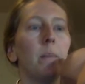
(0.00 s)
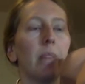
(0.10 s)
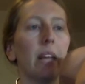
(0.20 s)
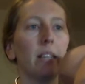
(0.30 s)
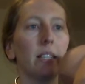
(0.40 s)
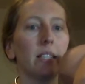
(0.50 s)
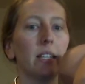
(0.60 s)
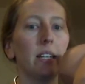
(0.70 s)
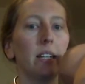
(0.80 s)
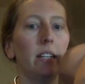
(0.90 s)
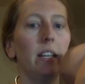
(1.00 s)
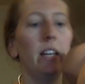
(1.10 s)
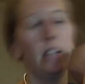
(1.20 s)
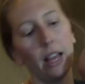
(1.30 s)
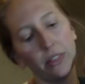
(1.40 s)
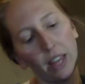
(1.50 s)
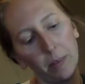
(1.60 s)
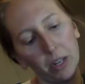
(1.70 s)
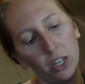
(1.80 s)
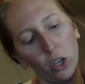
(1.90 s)
I listen, then I'm
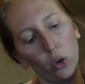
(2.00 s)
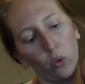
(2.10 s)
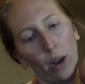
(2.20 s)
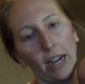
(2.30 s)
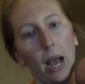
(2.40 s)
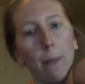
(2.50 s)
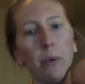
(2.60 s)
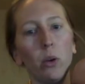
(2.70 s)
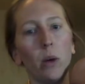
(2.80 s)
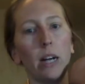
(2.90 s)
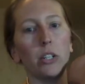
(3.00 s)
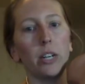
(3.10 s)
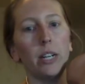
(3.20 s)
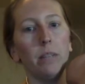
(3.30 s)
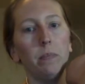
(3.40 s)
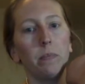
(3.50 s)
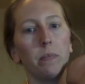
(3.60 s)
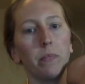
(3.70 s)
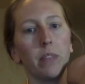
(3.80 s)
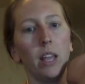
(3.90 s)
going to go right upper quadrant,
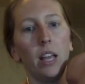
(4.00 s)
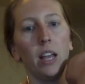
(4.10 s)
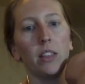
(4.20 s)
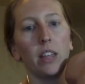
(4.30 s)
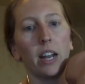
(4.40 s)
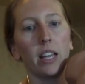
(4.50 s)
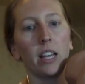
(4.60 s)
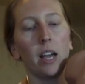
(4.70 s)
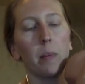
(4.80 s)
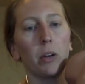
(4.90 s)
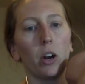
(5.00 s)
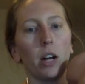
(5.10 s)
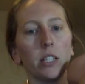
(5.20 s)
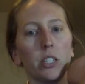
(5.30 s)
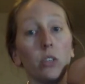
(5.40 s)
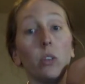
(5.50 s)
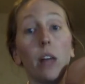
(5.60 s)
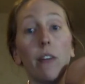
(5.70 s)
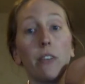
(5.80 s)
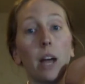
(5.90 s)
then I can come across to
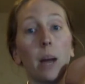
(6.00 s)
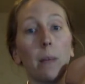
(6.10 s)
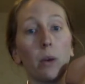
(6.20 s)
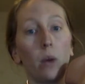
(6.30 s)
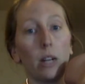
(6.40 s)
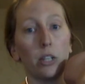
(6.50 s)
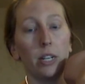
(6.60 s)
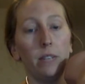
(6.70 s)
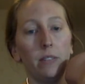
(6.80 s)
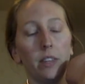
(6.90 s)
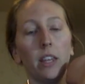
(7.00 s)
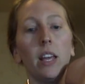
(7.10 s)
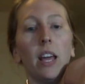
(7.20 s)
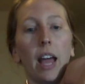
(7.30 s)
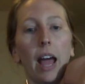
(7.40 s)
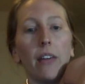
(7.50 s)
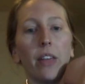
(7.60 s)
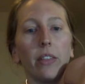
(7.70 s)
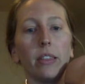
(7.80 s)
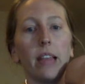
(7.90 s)
left upper quadrant, and
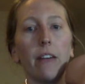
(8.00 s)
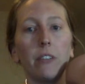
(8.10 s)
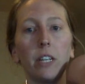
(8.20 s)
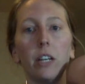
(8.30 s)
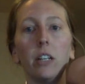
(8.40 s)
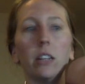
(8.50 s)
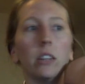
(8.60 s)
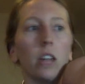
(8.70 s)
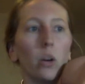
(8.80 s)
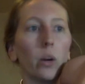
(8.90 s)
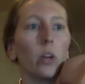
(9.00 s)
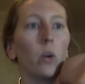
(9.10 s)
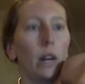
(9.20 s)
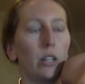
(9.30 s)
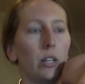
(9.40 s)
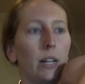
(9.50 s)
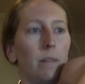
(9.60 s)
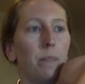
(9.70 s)
then left lower quadrant.